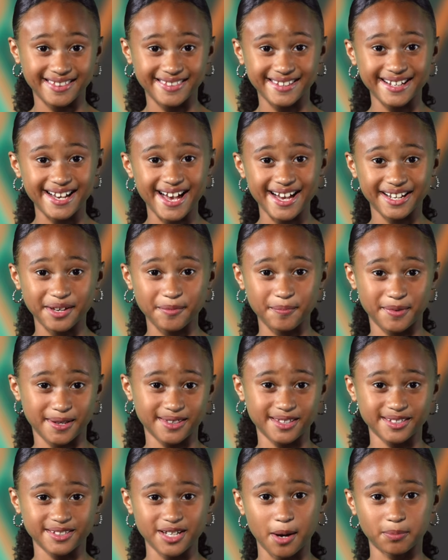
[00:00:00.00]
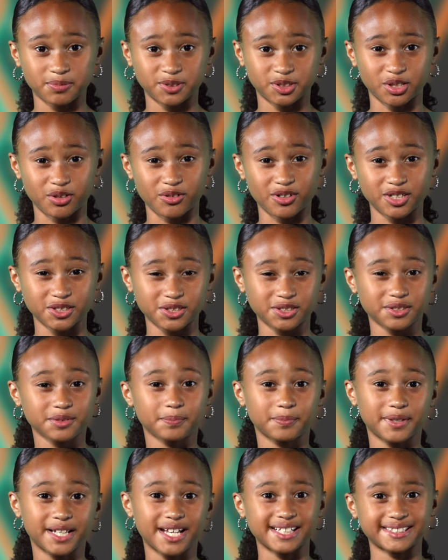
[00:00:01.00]
I think I can be the top
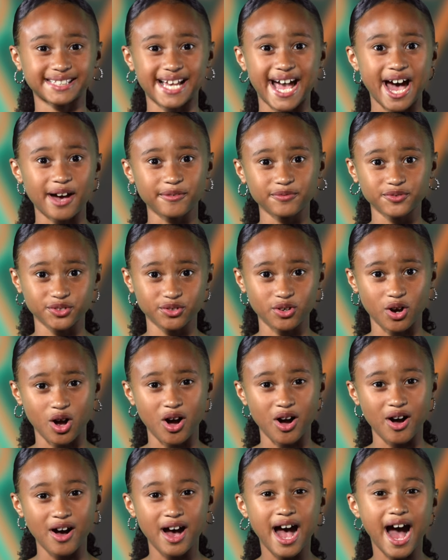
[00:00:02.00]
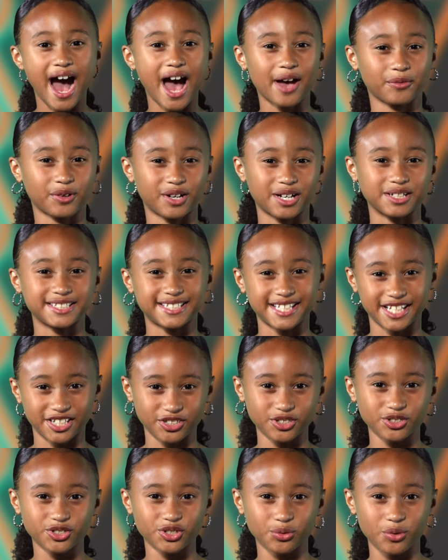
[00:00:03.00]
soloist because after all, I will
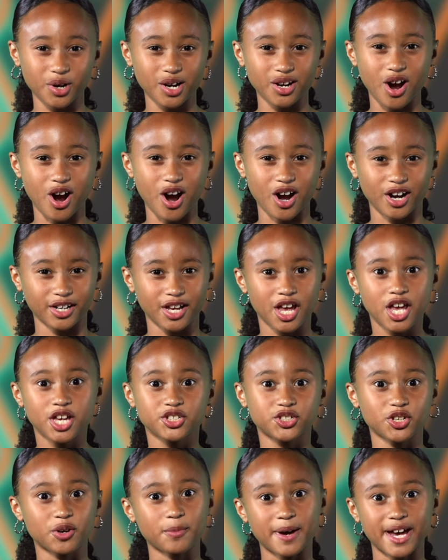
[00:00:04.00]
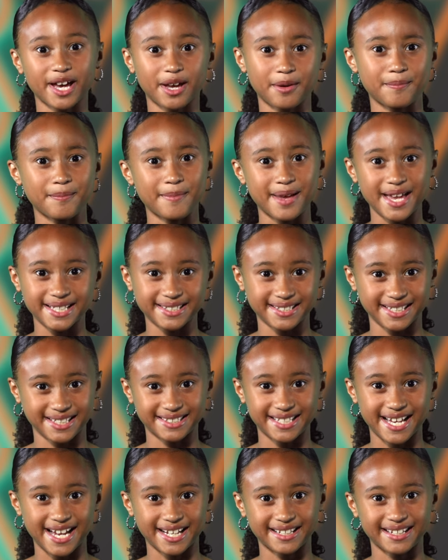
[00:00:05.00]
continue to work hard, show my
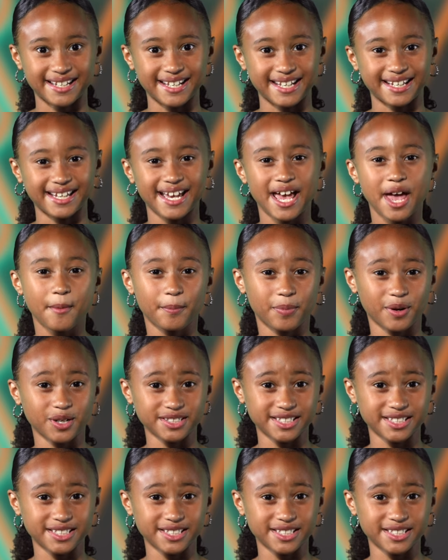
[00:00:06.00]
amazing technique,